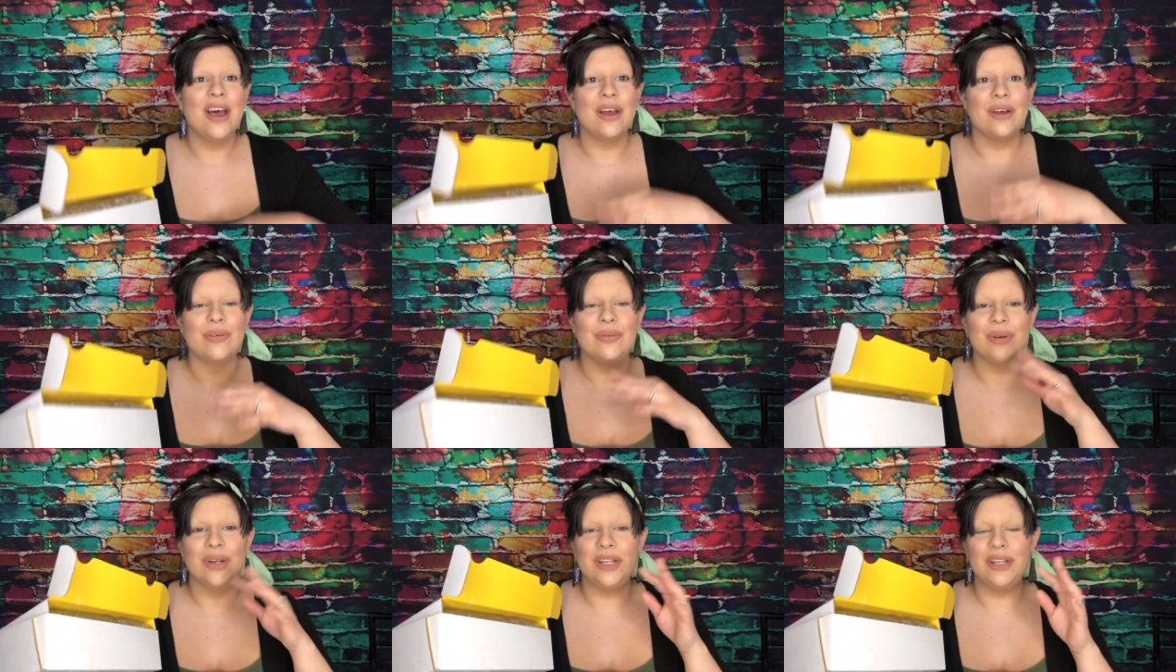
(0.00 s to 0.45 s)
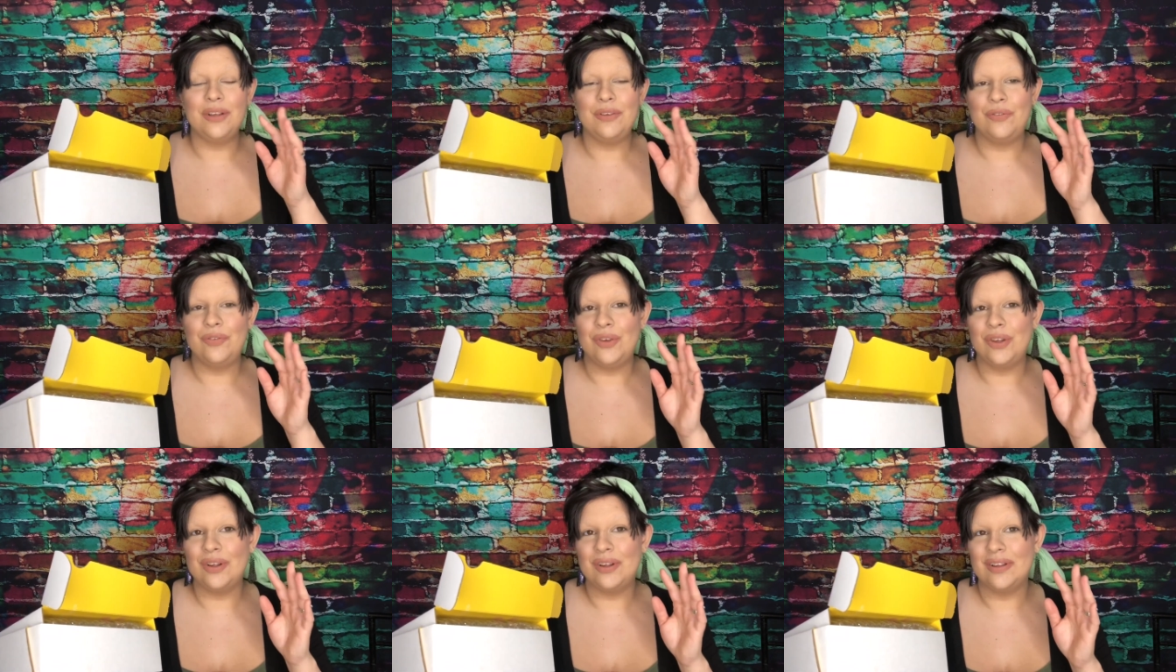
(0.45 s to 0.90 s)
I really
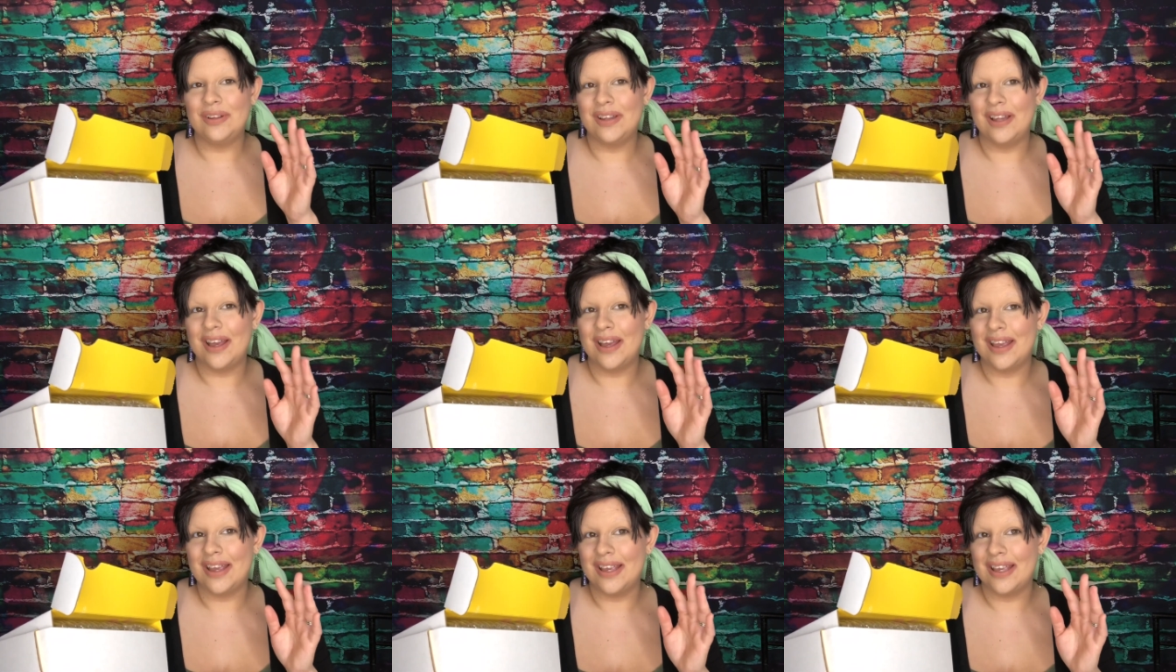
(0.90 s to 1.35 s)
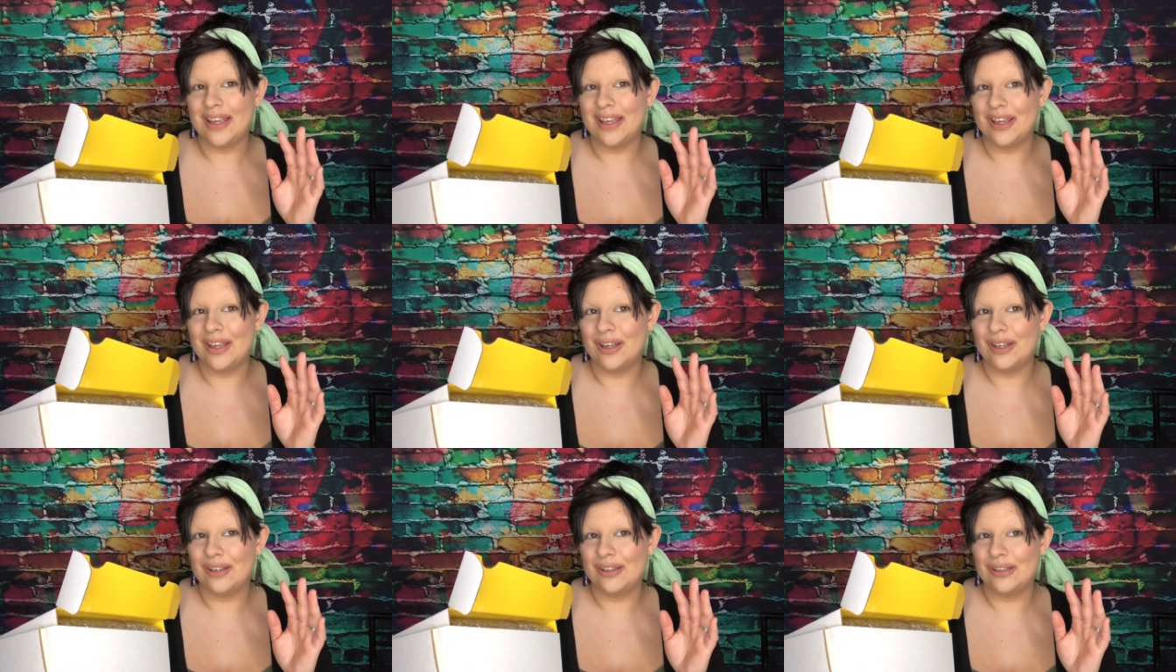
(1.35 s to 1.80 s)
feel like
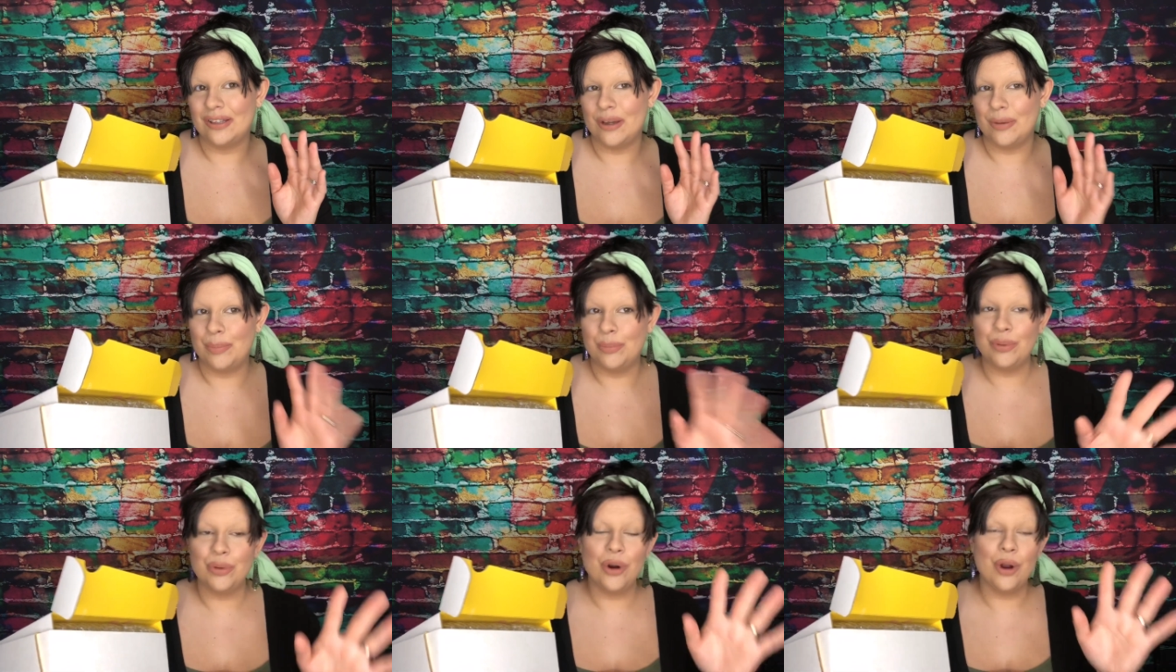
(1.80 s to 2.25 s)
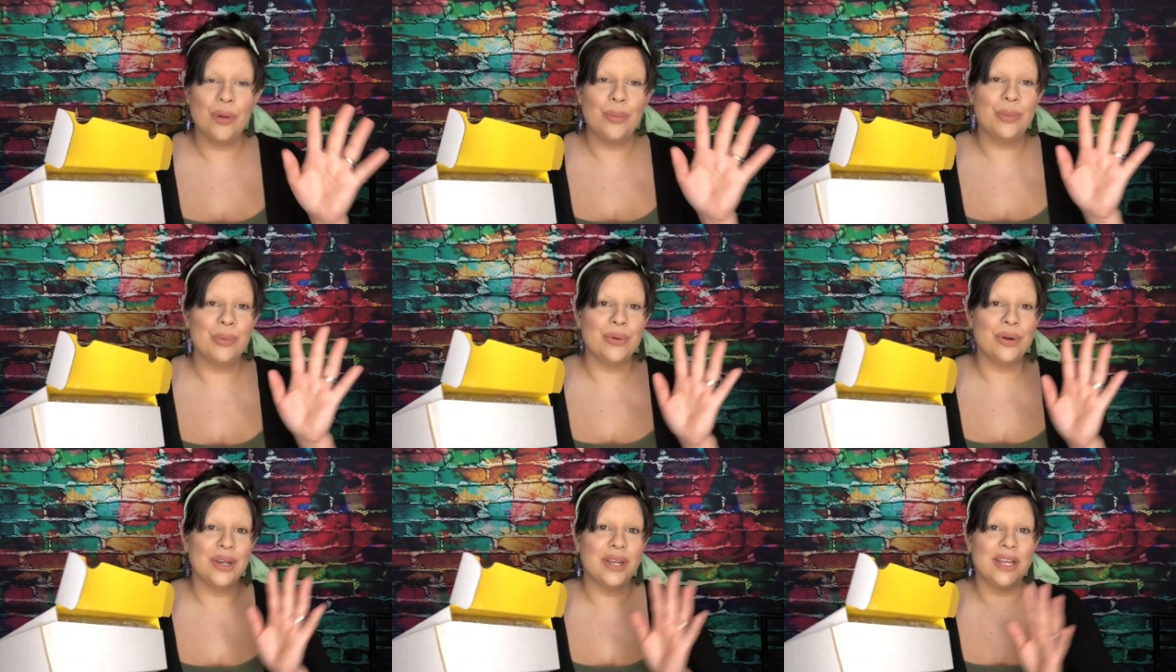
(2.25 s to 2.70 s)
it's
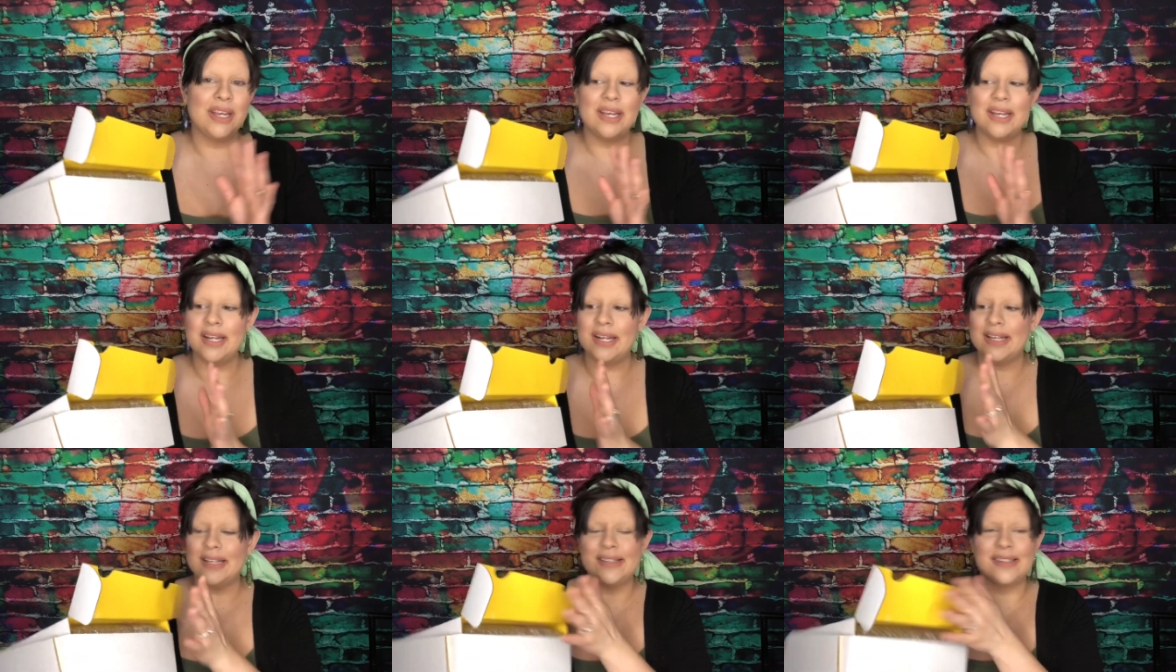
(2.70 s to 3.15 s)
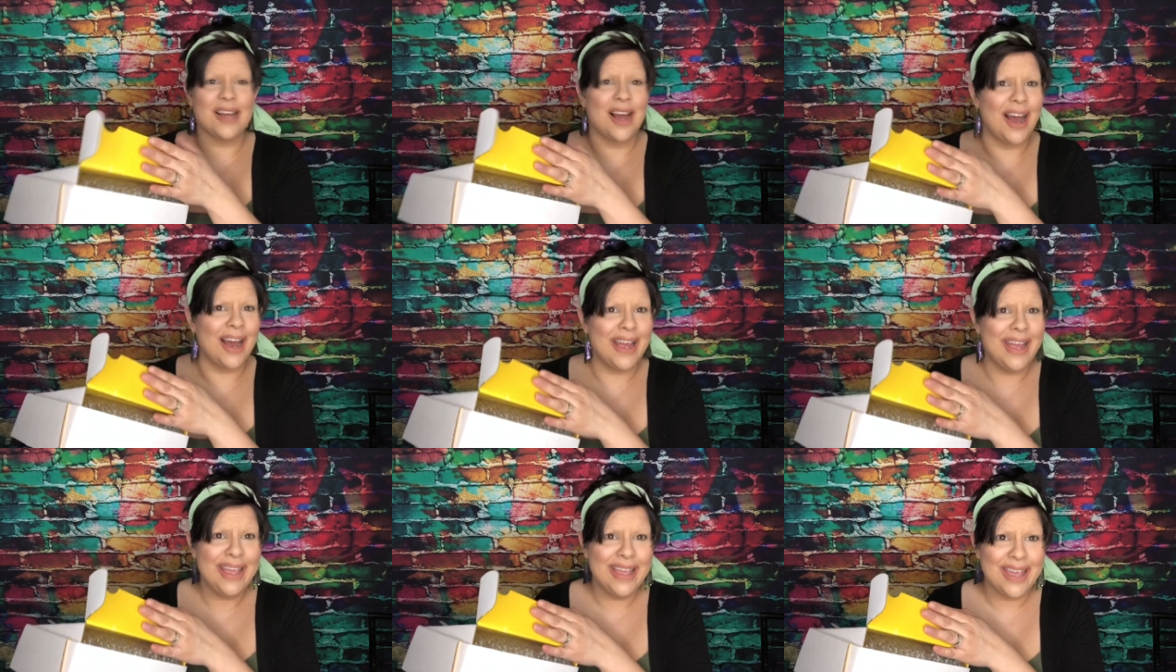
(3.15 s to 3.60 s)
appropriate, it's
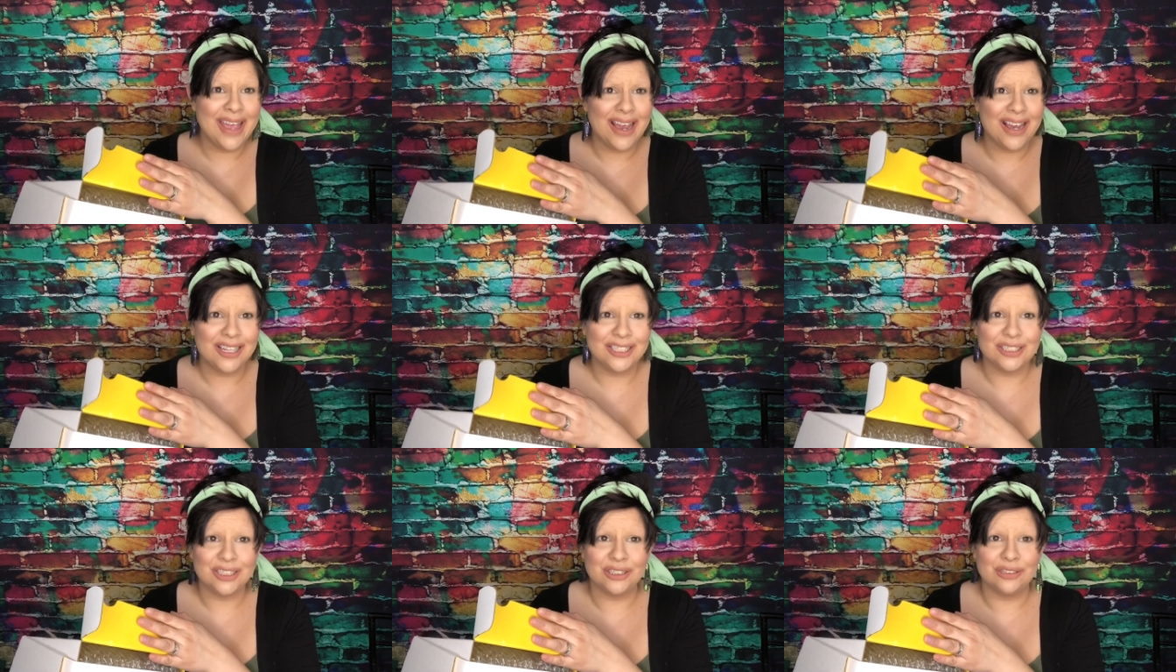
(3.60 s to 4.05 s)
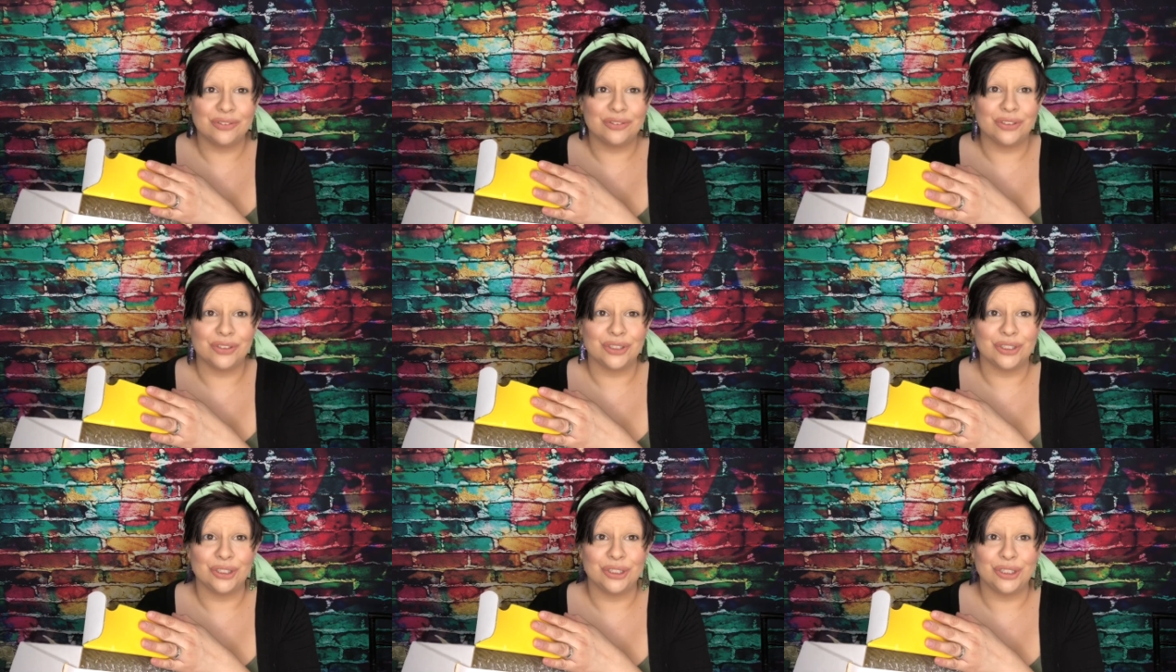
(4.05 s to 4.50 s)
eye-catching
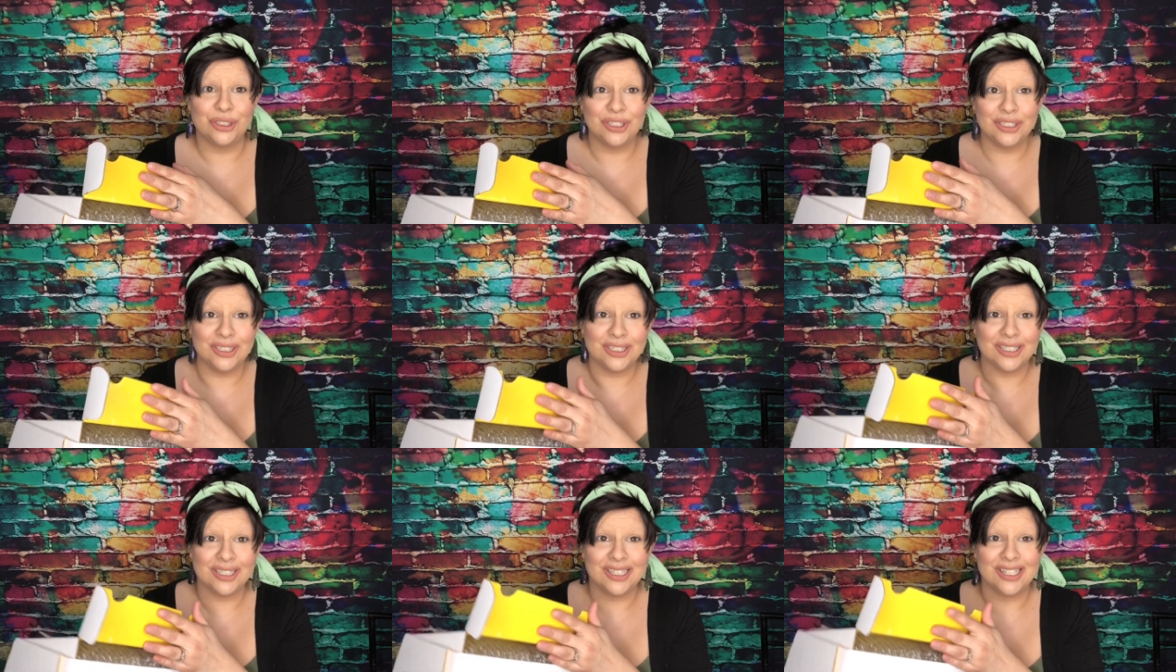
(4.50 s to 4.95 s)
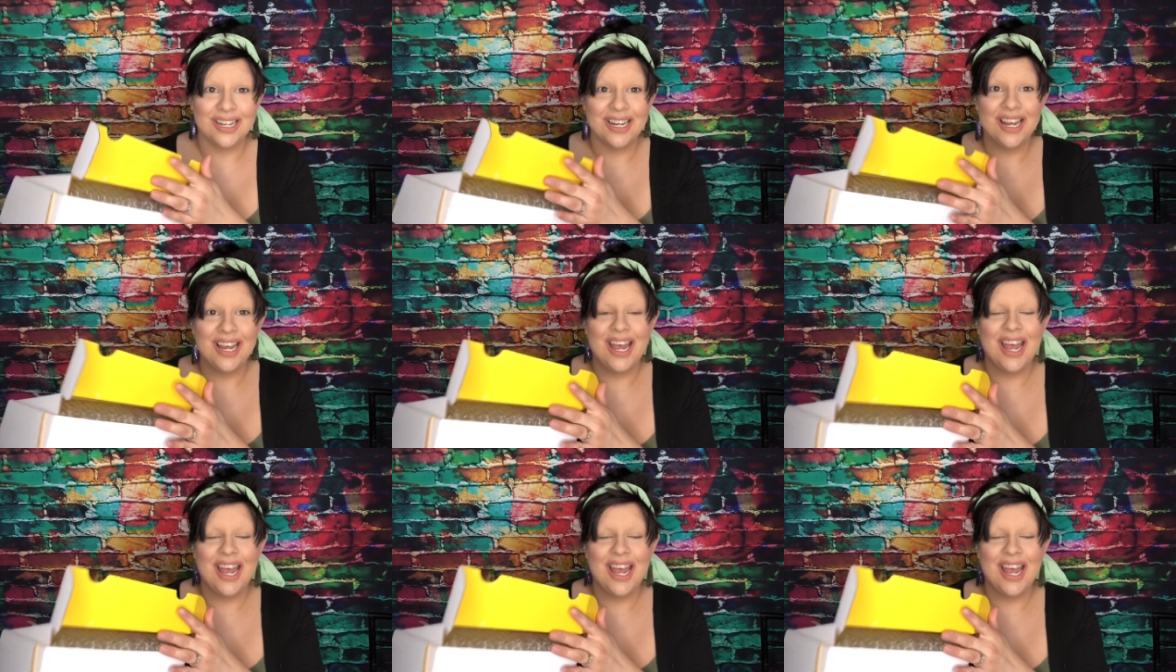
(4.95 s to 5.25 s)
for sure.